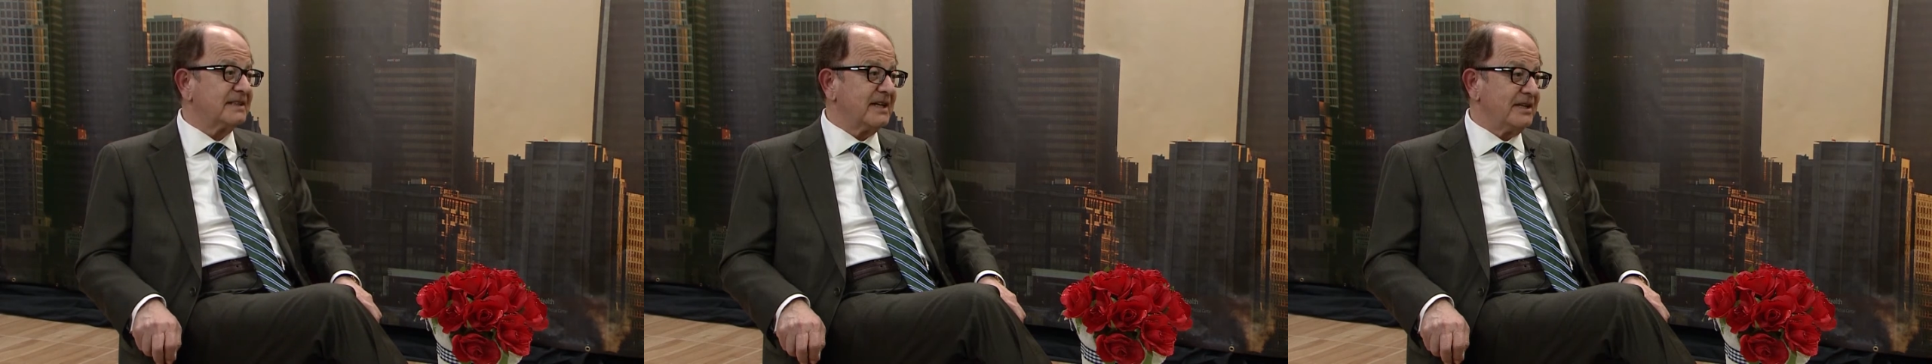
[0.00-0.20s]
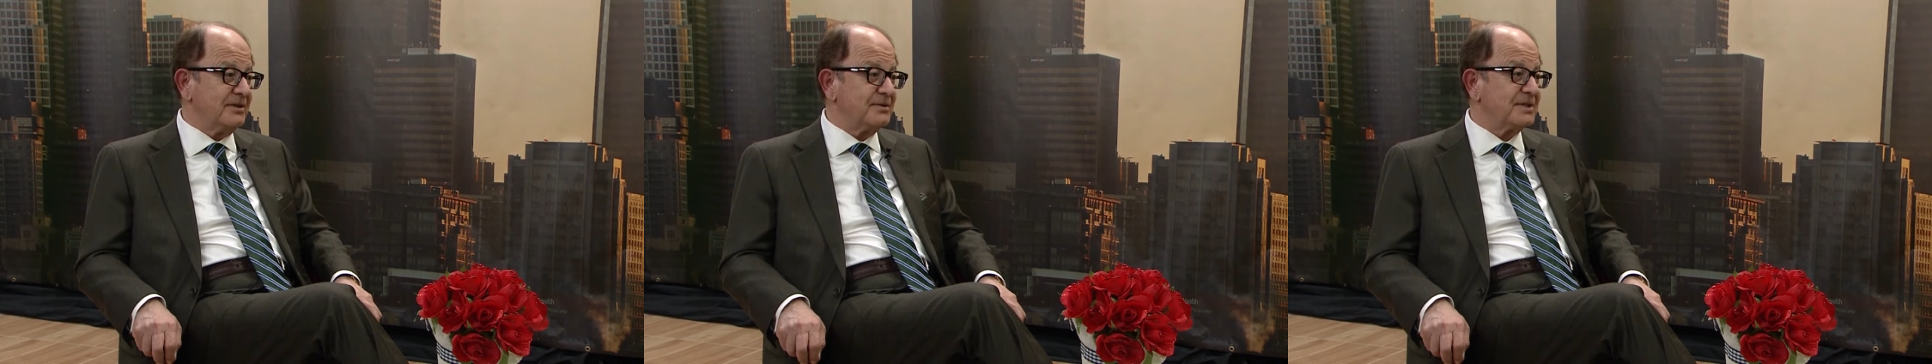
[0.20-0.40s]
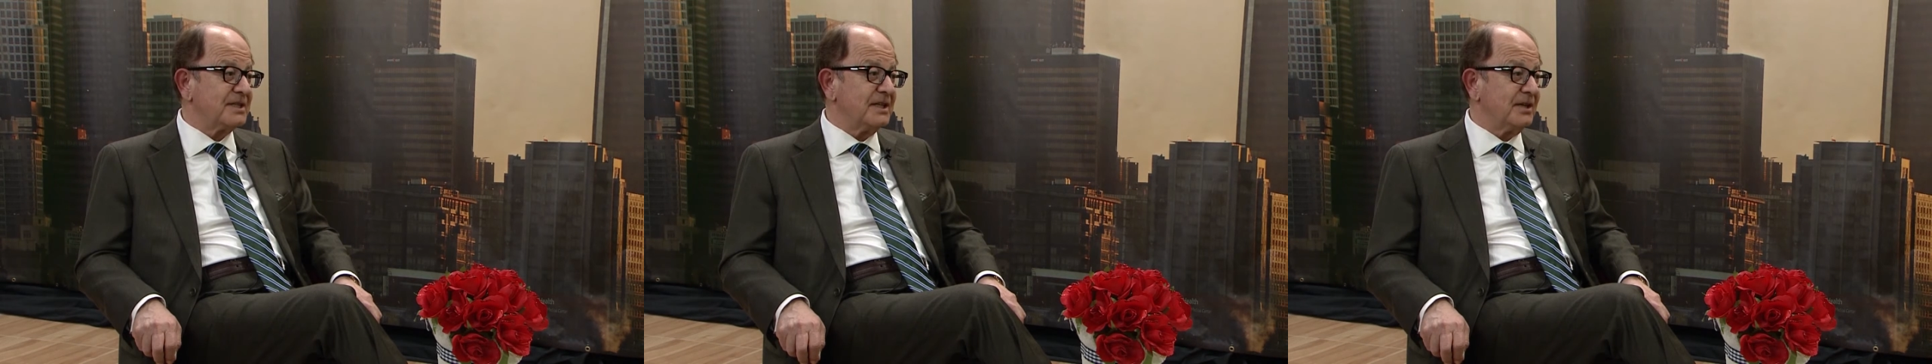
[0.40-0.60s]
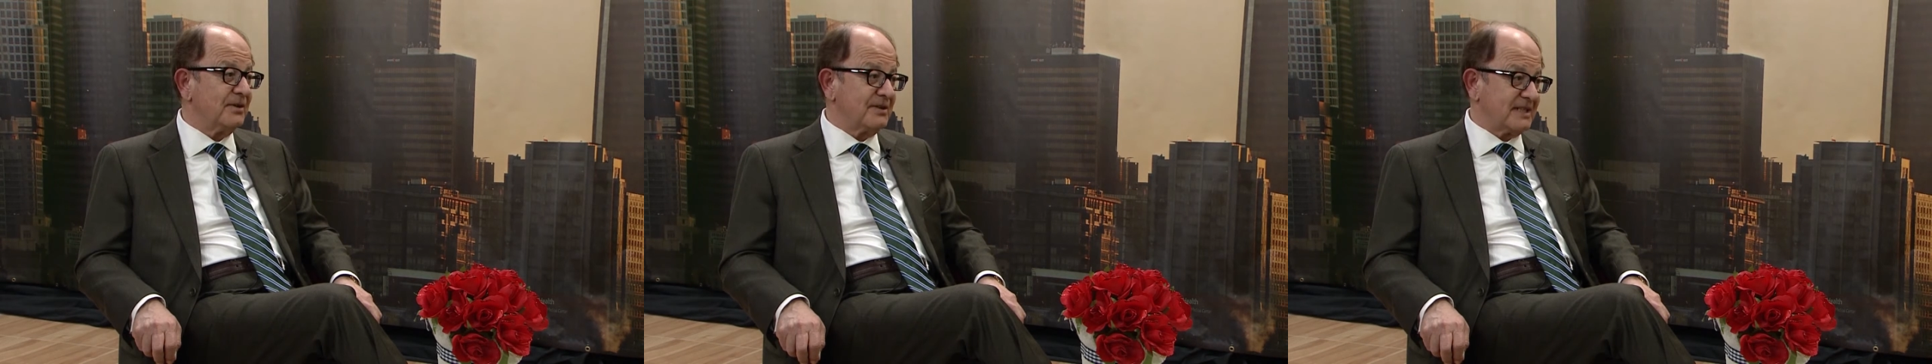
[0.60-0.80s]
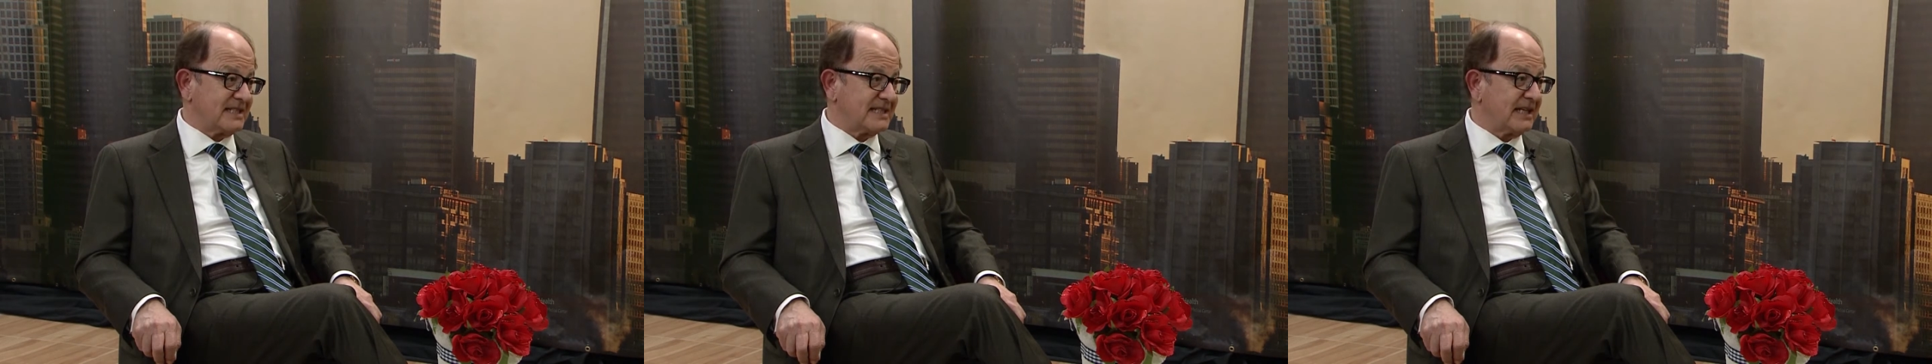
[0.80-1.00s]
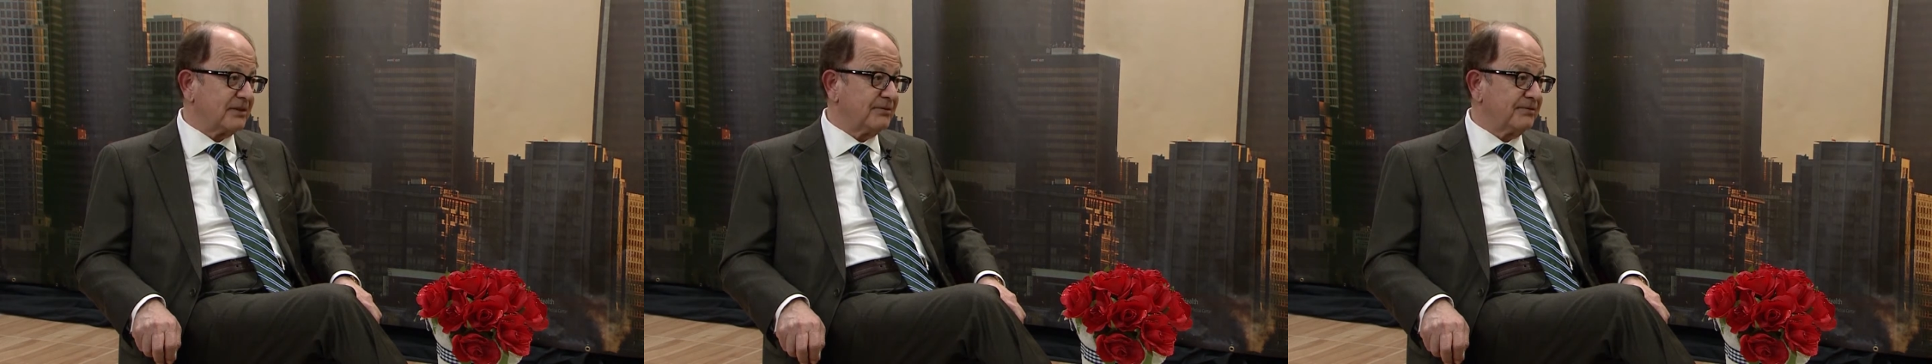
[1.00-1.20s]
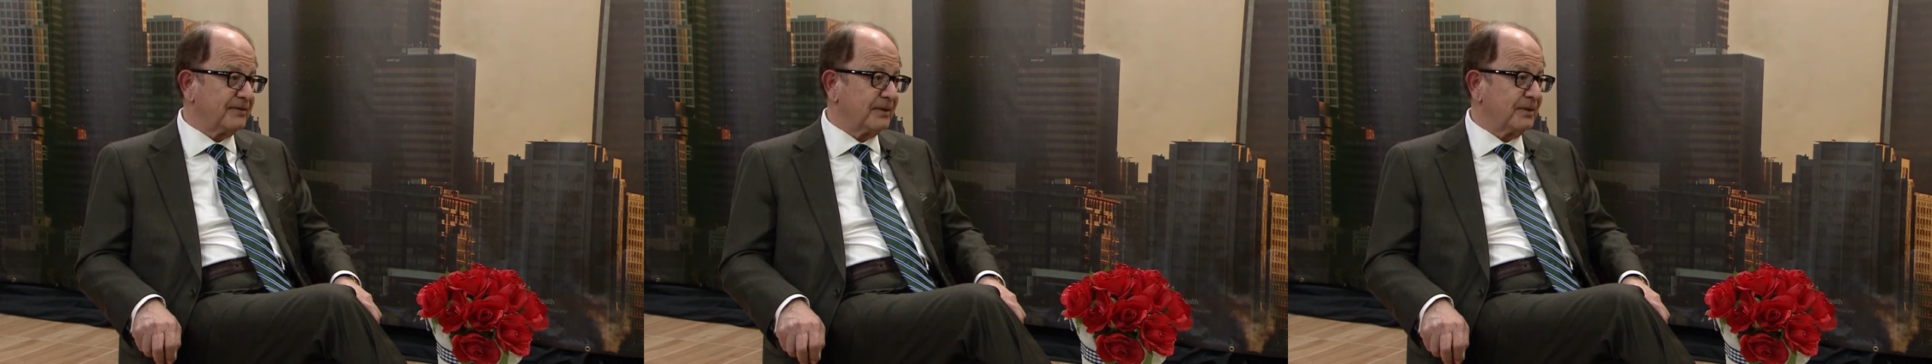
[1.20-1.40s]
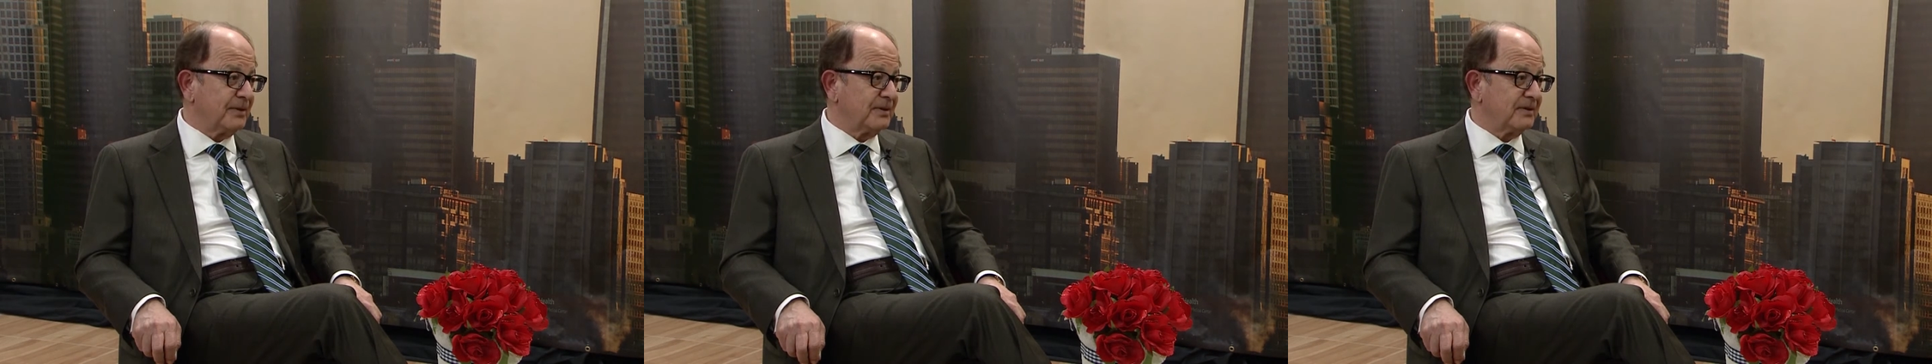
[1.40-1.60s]
that you see on the second
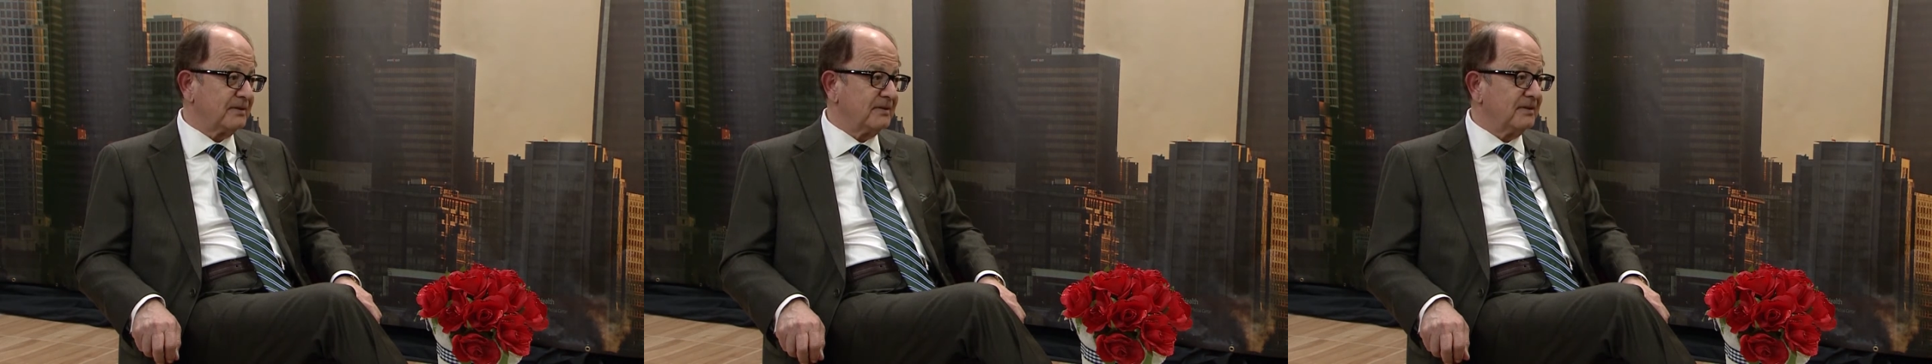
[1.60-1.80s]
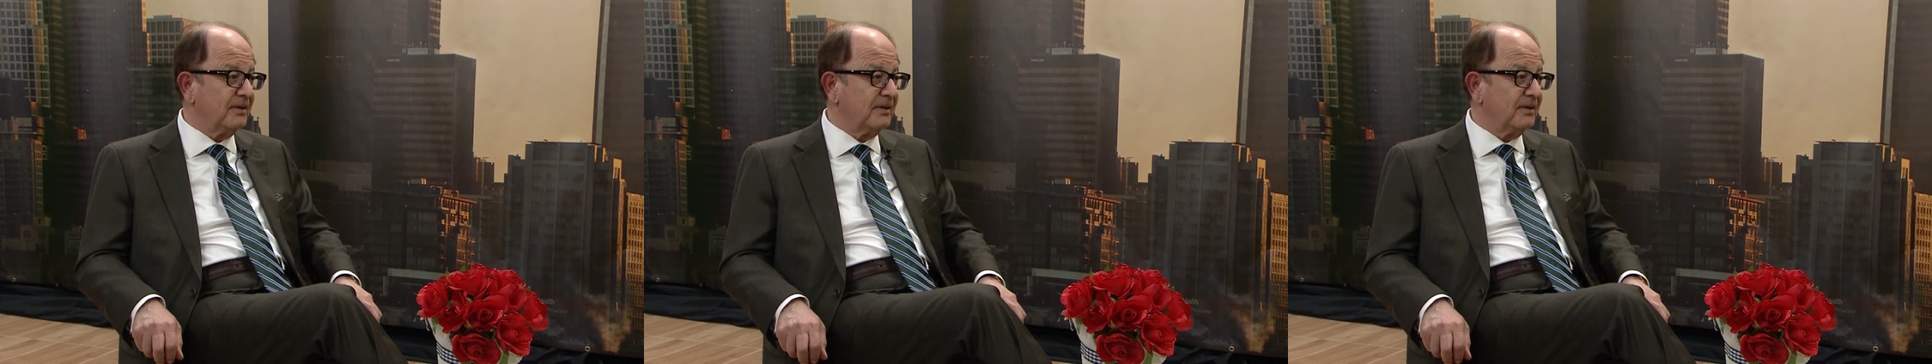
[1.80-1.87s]
floor